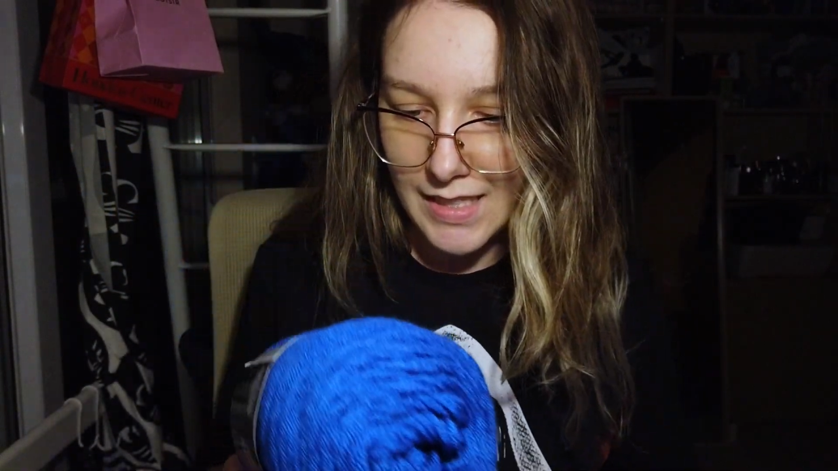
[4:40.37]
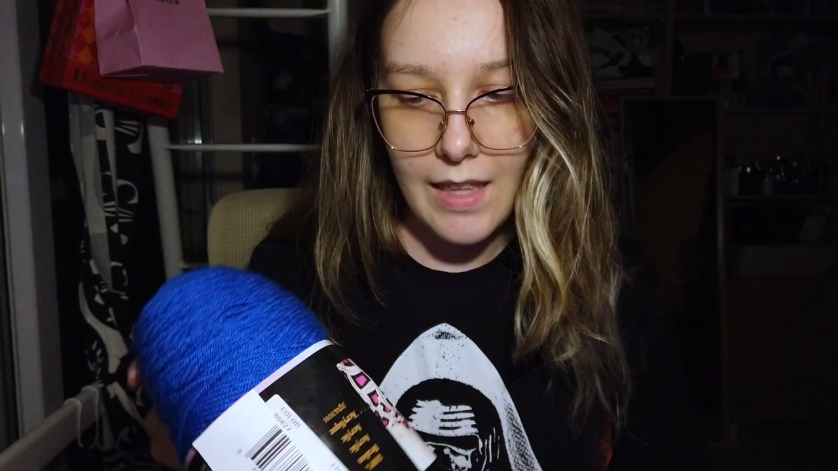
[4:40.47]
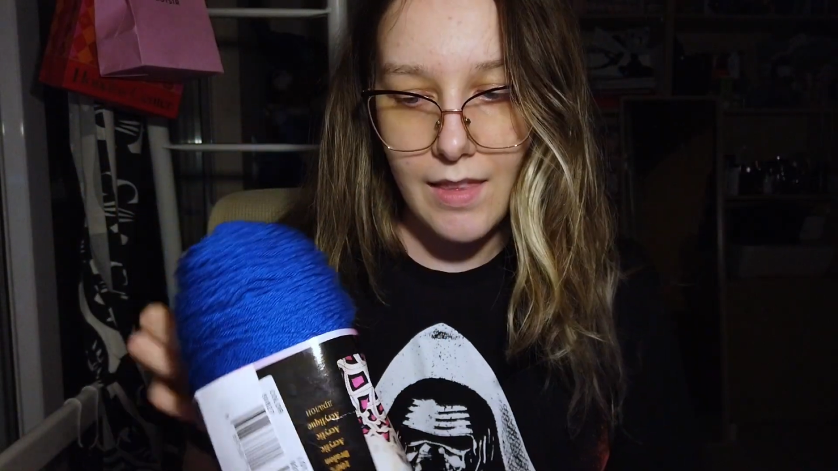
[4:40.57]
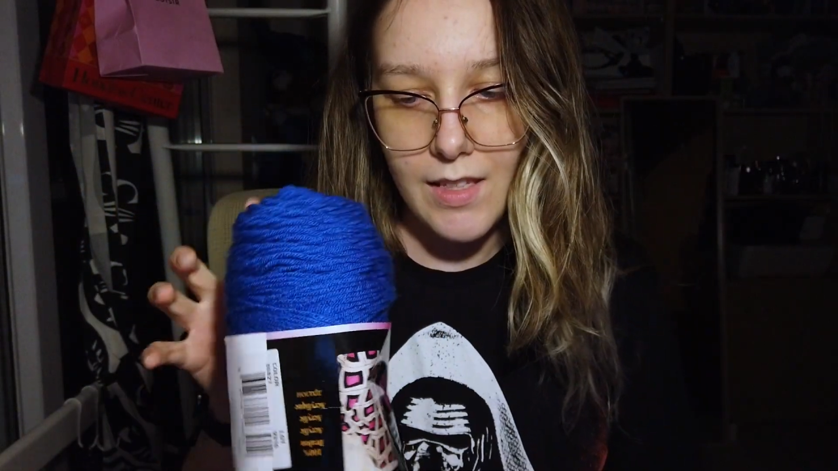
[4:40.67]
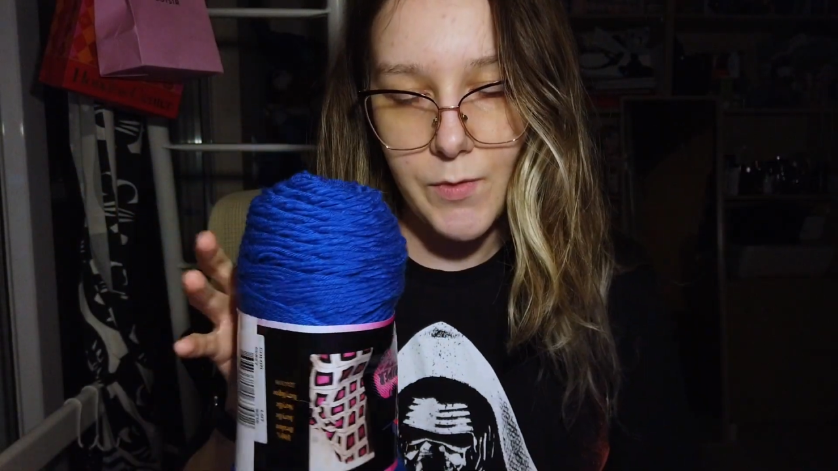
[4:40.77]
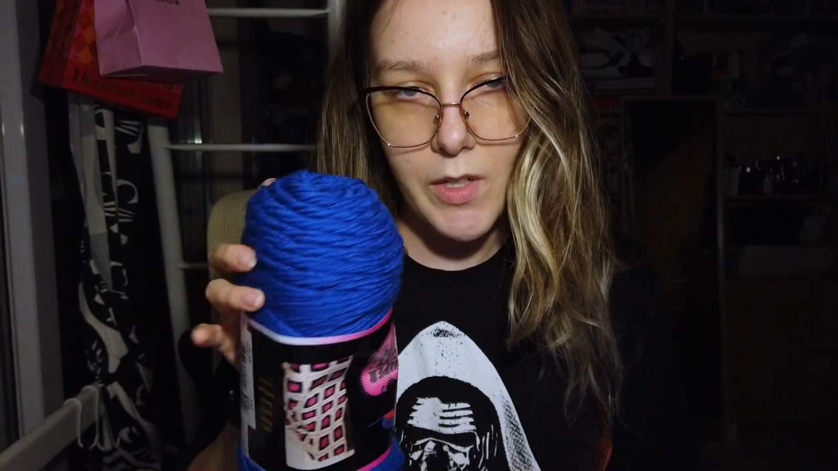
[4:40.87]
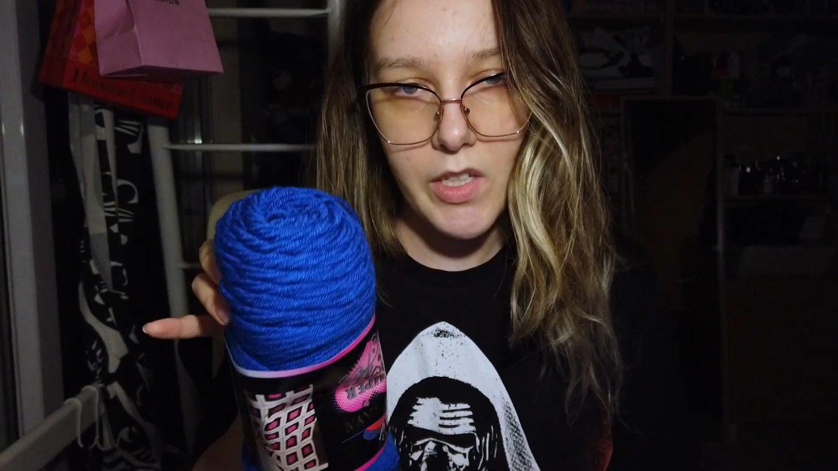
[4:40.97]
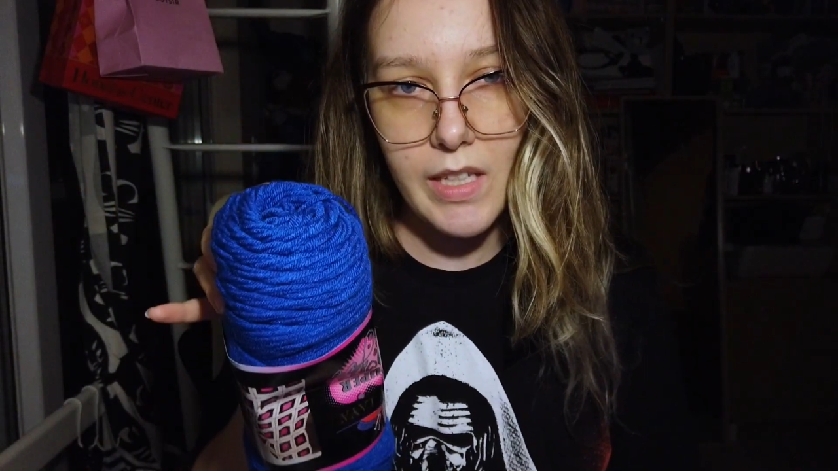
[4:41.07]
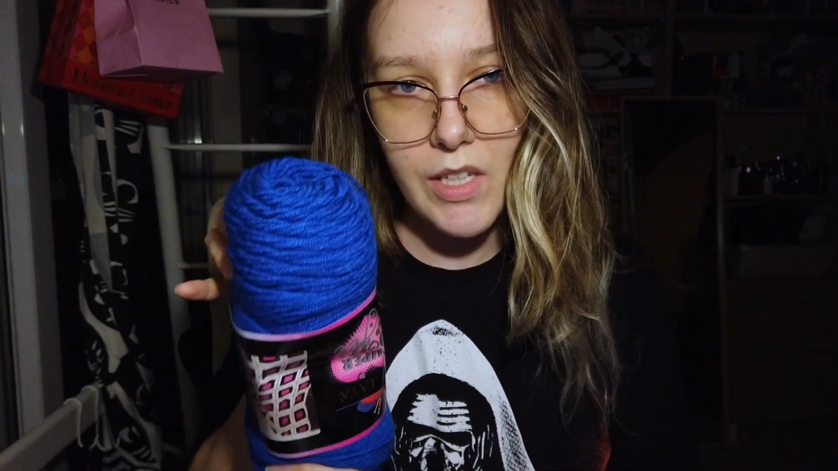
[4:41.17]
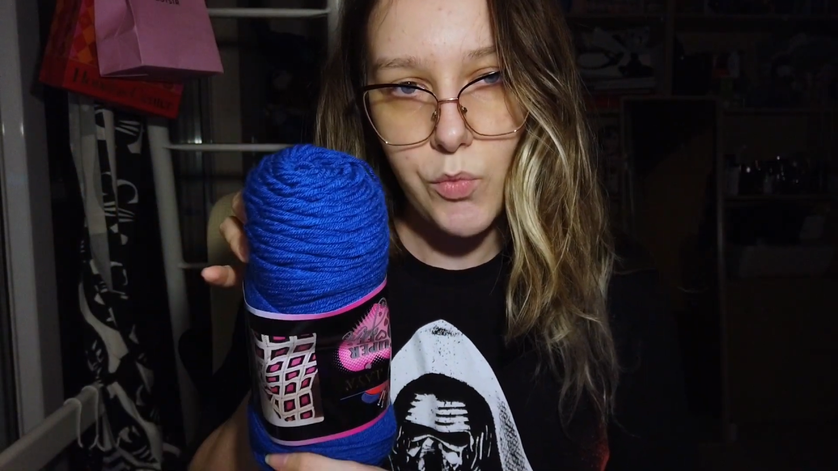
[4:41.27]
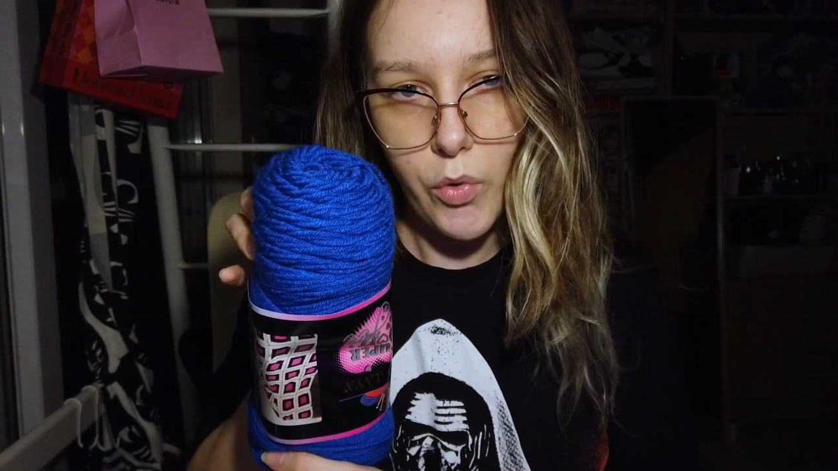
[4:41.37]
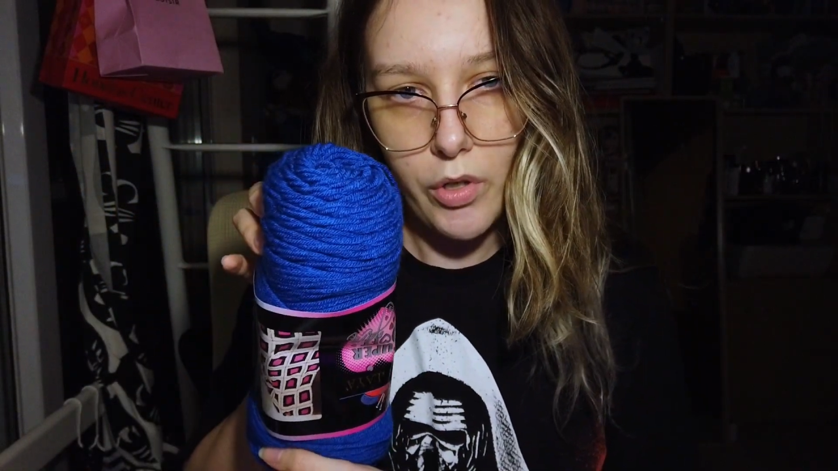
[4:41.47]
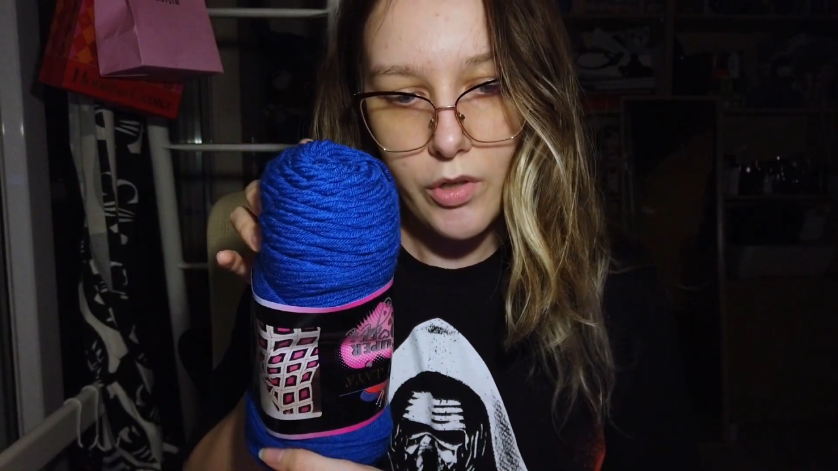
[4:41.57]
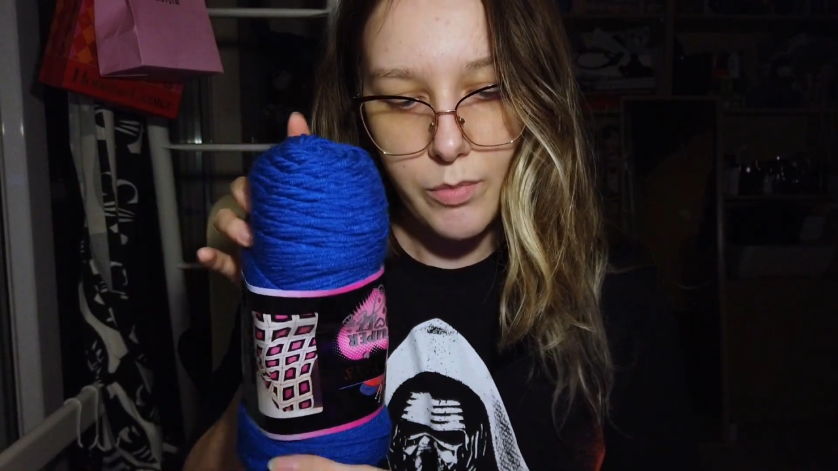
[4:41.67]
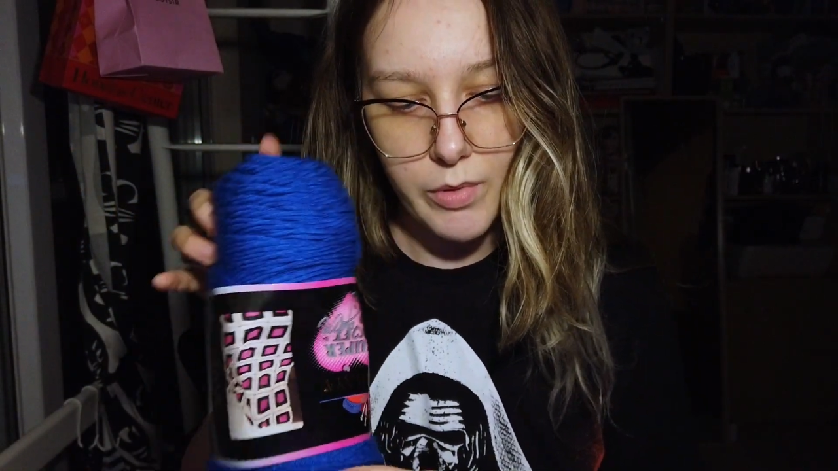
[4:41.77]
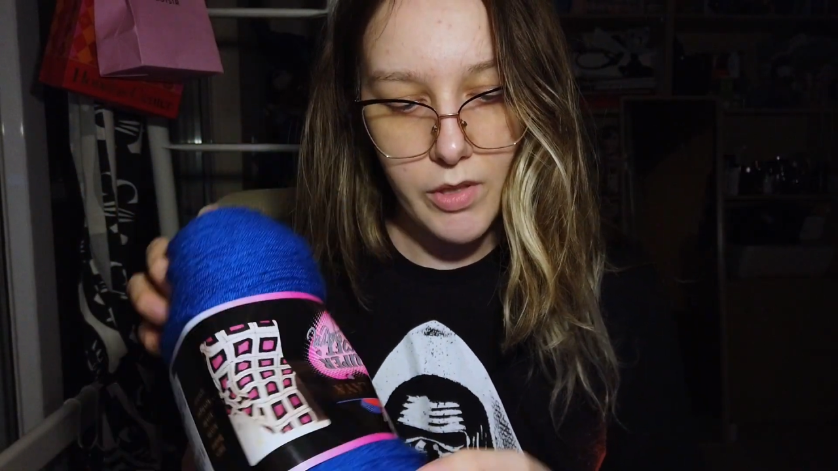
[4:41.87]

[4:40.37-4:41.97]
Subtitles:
and this very nice royal